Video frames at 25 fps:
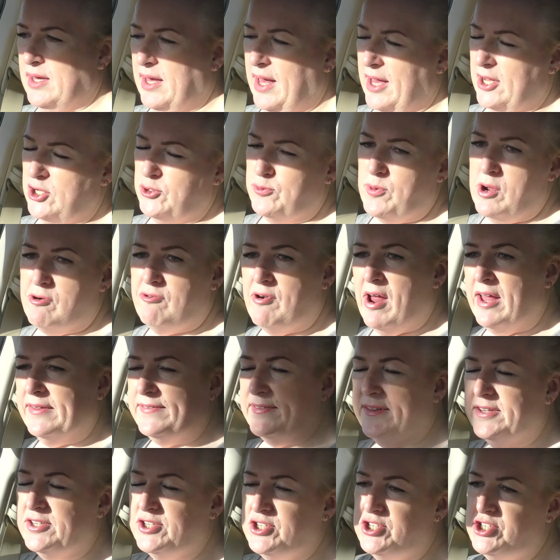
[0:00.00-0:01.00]
And we're at
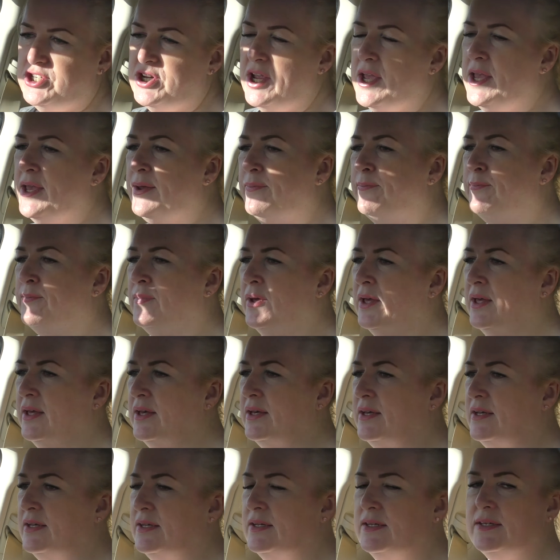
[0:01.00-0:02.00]
the gym,
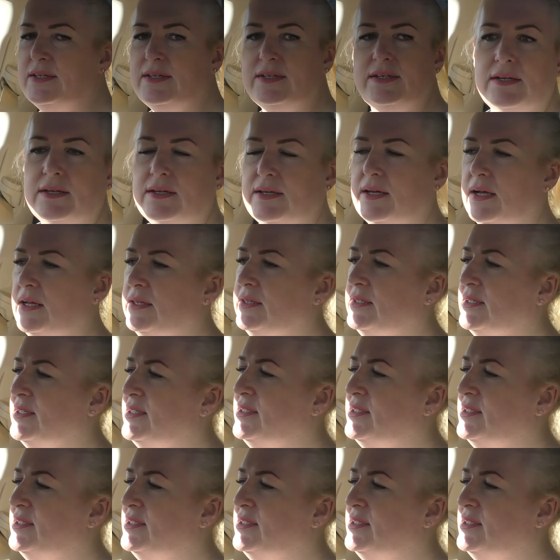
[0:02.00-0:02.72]
and the